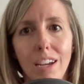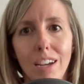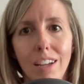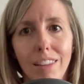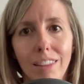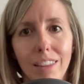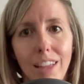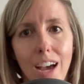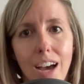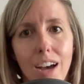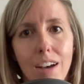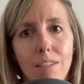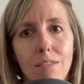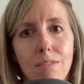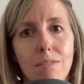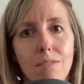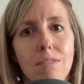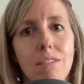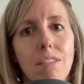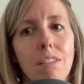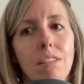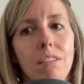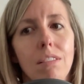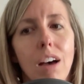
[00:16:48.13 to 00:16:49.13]

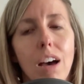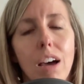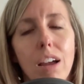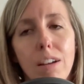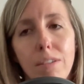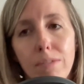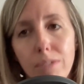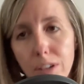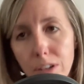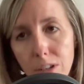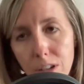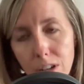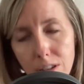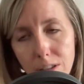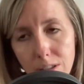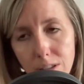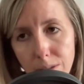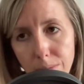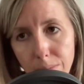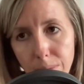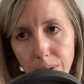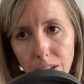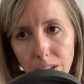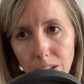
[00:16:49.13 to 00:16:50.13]
allows a lot of
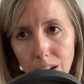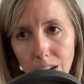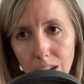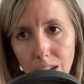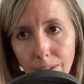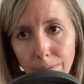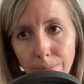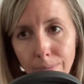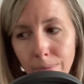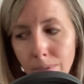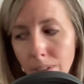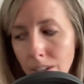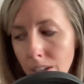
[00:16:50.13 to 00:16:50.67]
adjustability.